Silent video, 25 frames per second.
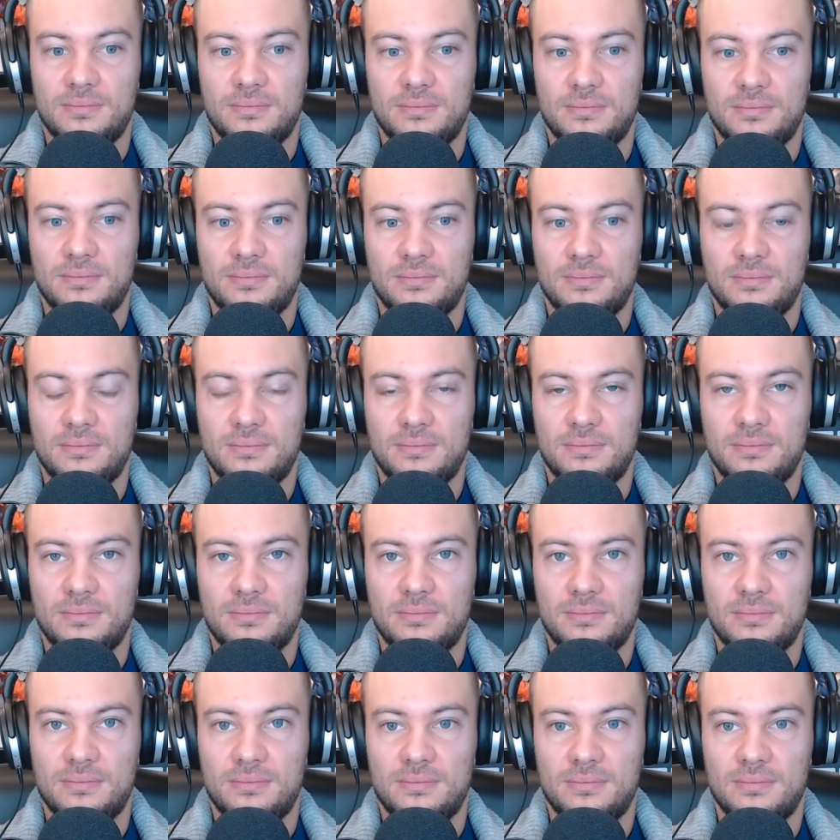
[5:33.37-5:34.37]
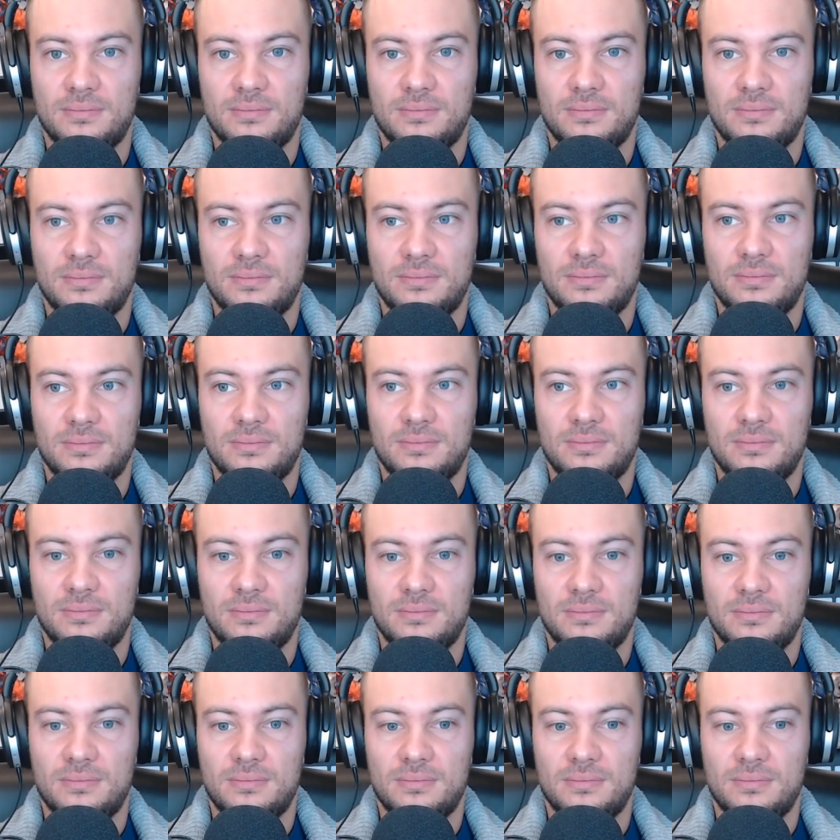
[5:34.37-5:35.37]

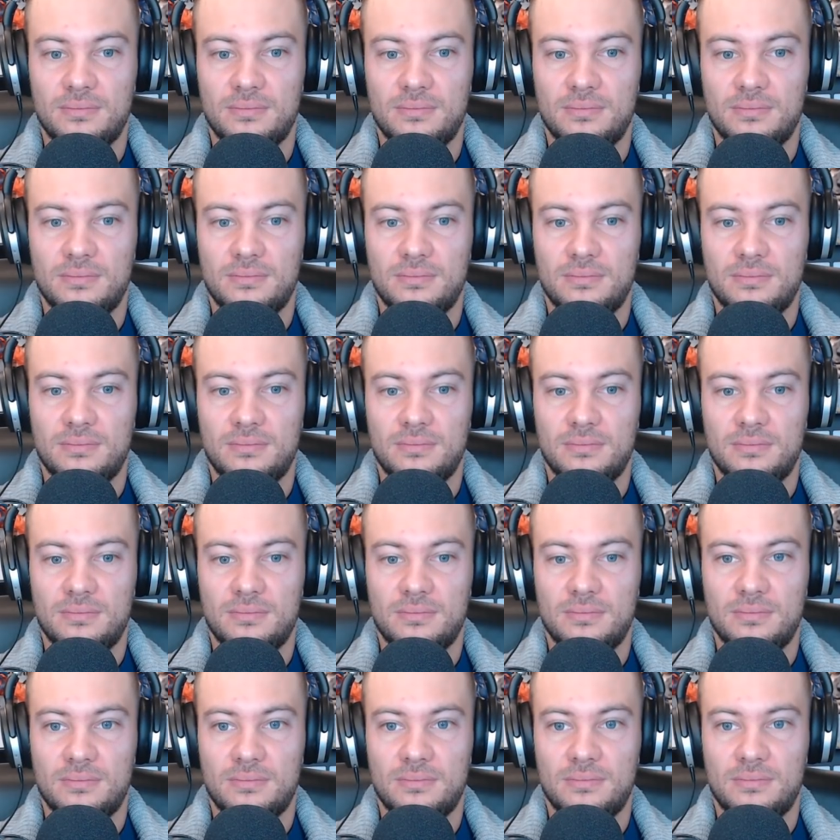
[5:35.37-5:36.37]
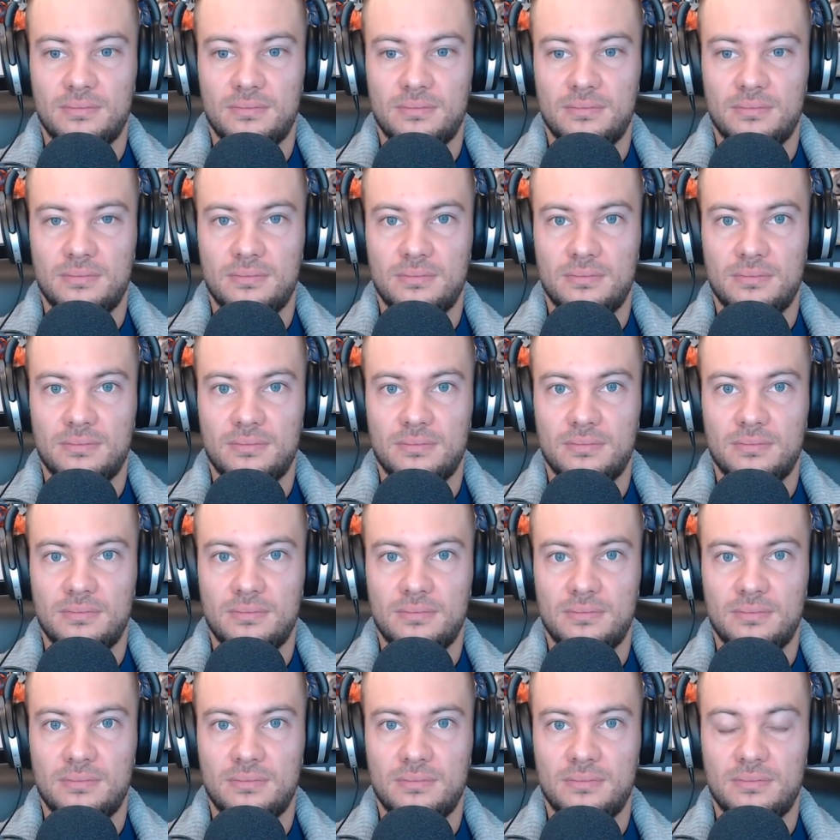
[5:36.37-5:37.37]

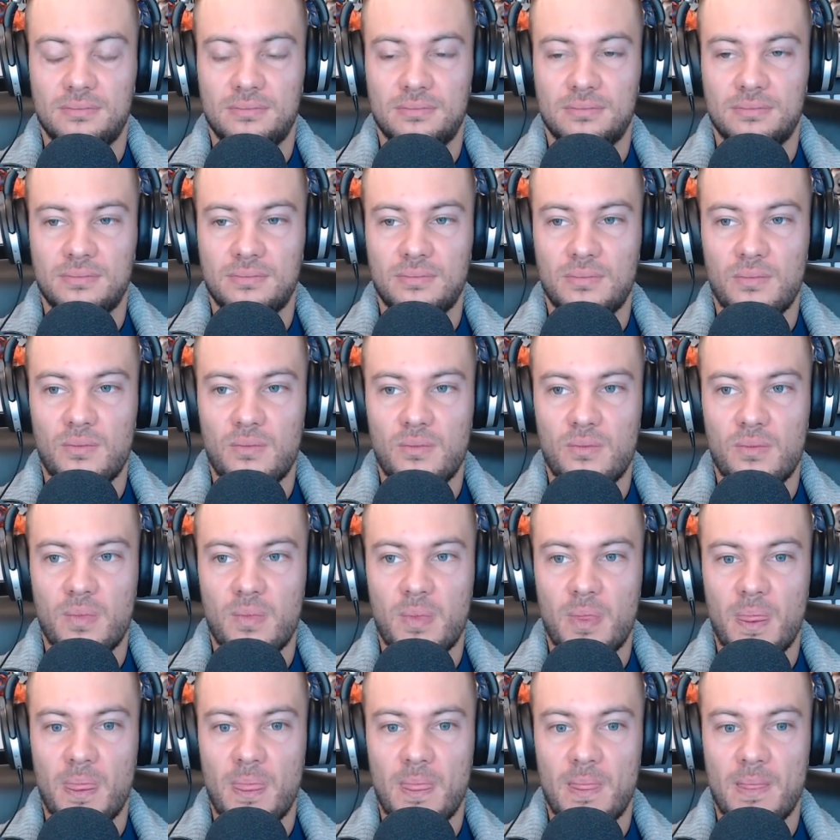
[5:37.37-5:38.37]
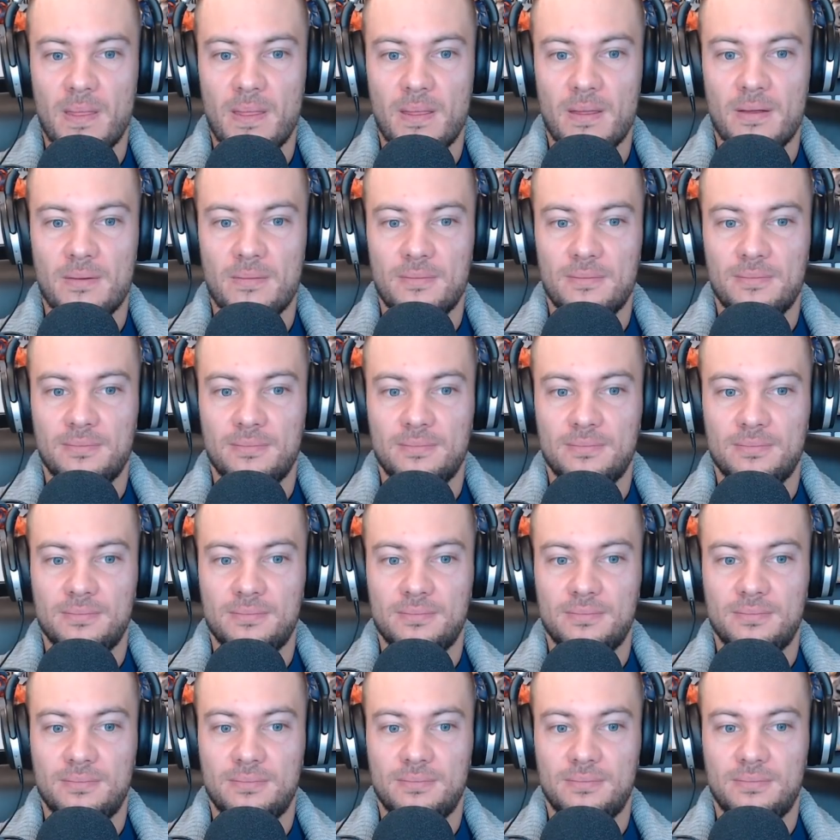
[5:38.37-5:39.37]

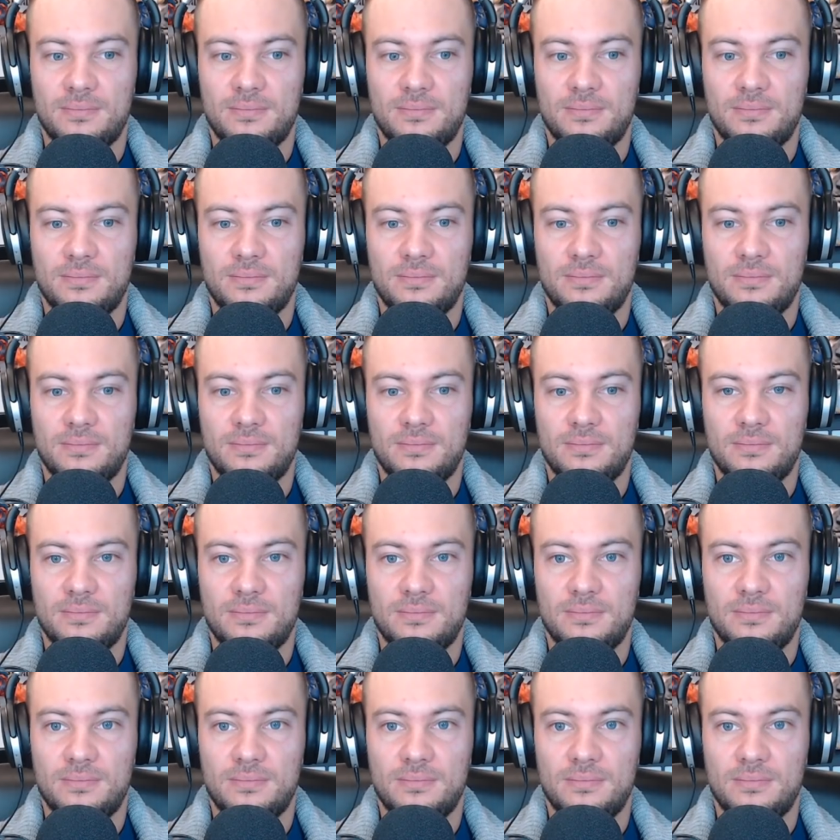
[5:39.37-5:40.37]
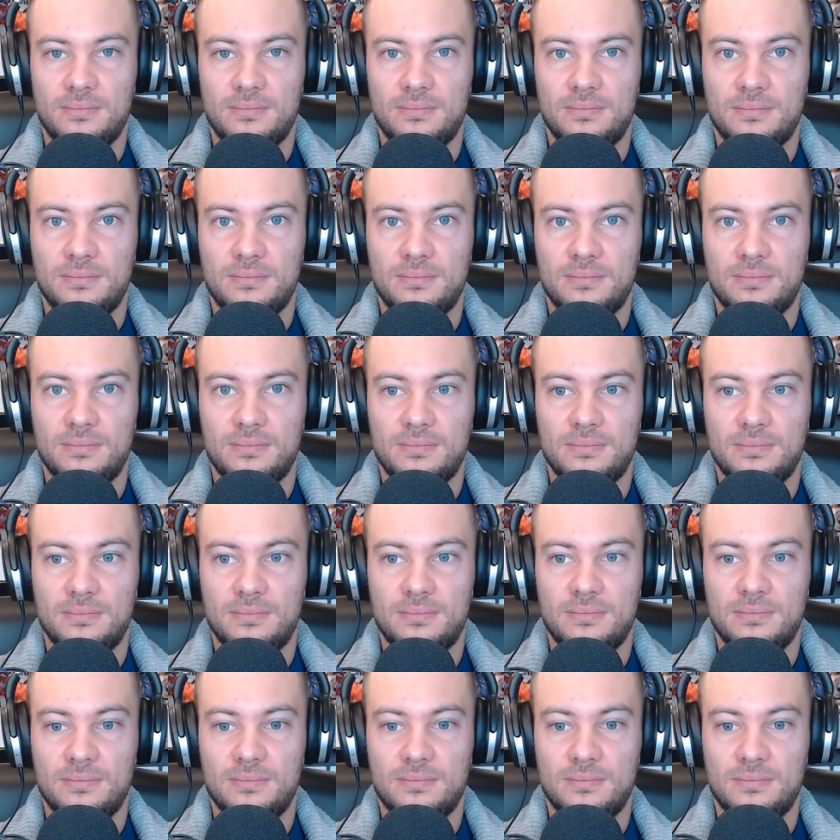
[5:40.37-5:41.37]
(silent)